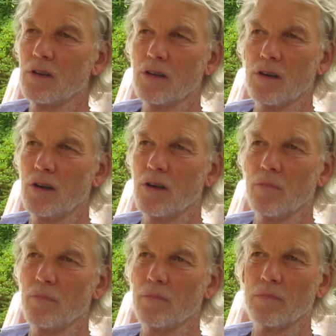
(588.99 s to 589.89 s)

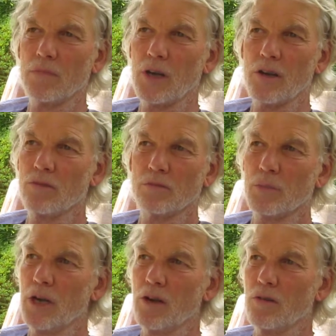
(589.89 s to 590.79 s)
I own
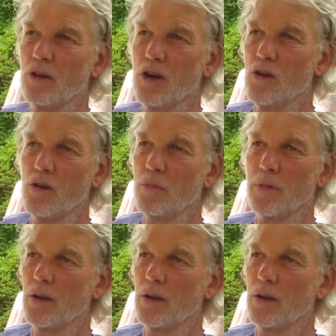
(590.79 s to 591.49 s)
my own home.